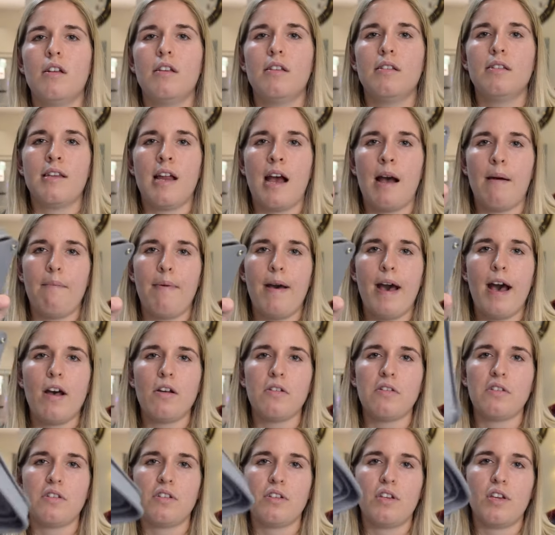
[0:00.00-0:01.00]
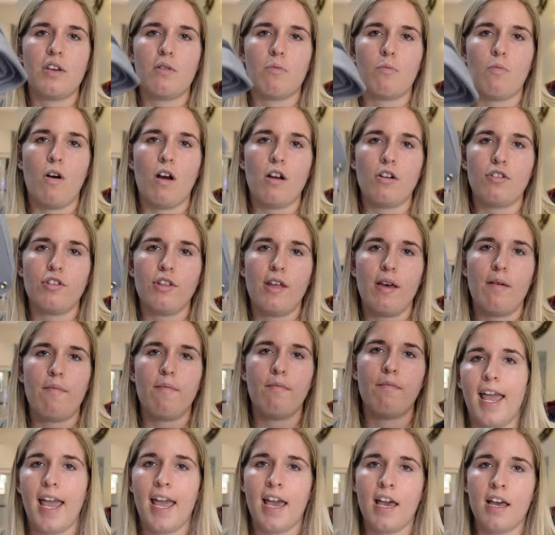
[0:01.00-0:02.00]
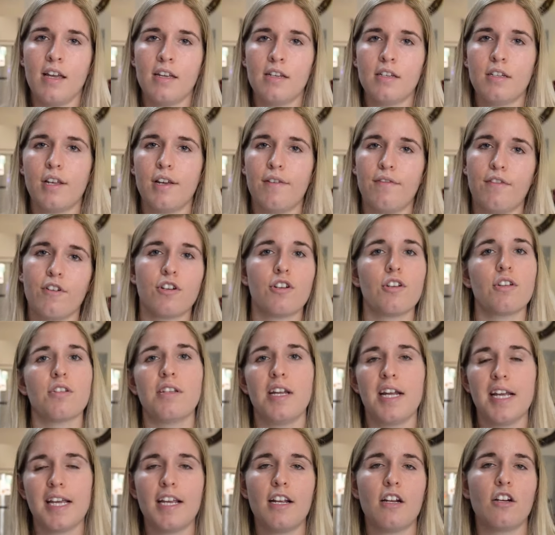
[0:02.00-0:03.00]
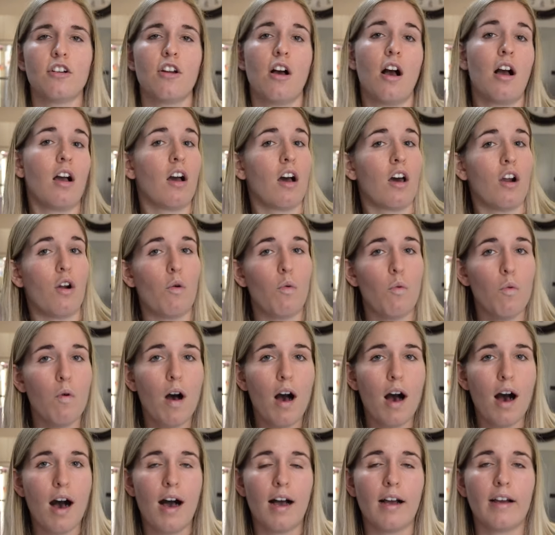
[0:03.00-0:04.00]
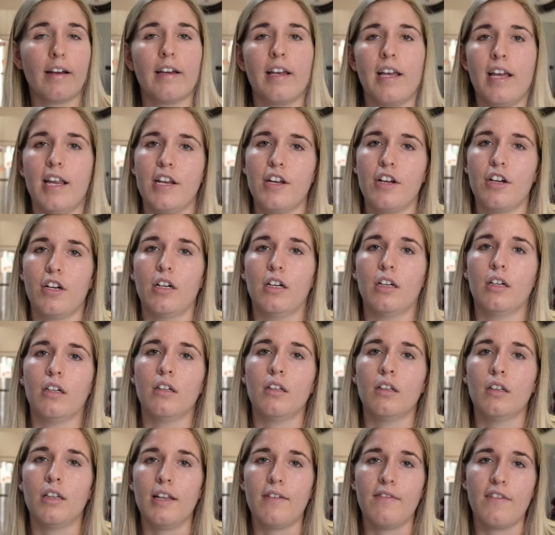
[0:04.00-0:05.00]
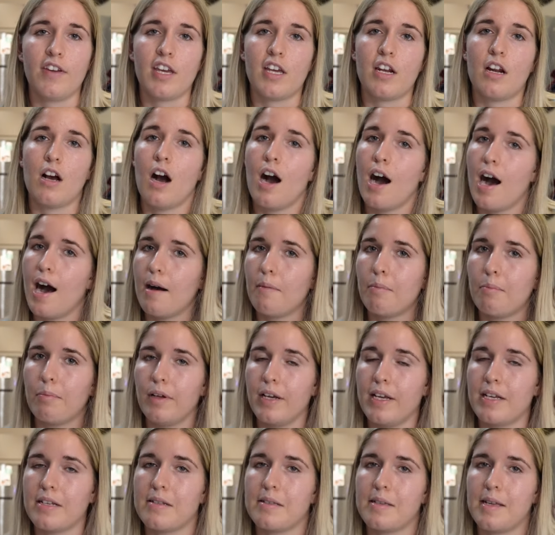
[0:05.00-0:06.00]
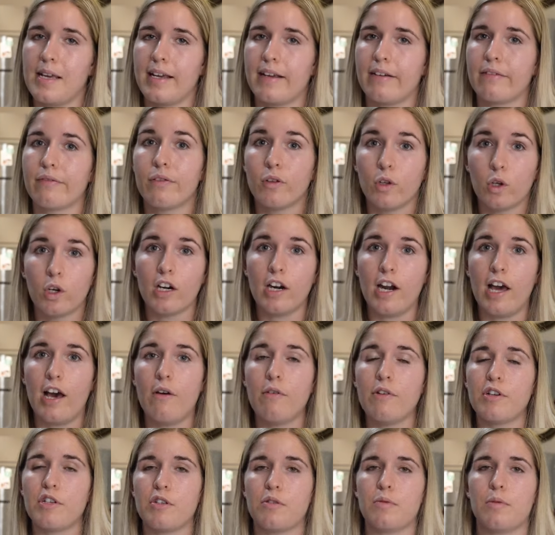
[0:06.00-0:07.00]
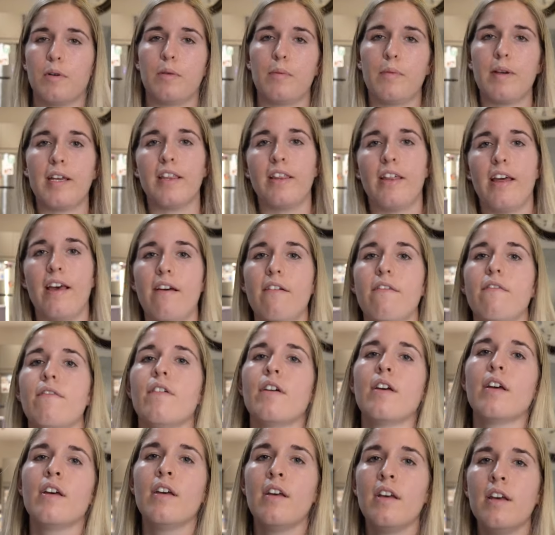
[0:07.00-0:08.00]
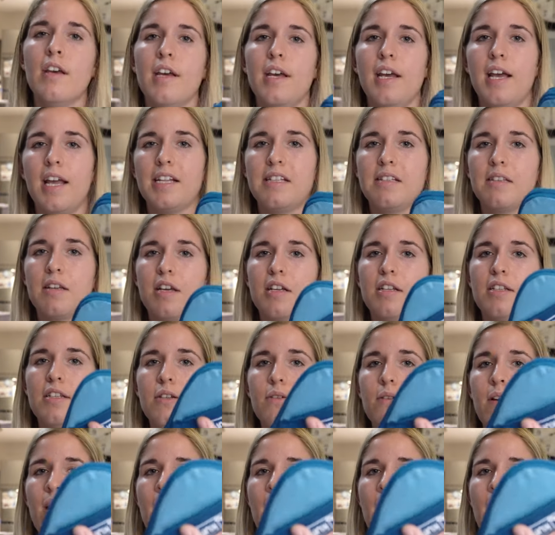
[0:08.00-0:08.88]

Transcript: snap out so you can wash them. And if you're just taking your dog on a walk and you're living in a hot place like Florida, which is where we live, it's good to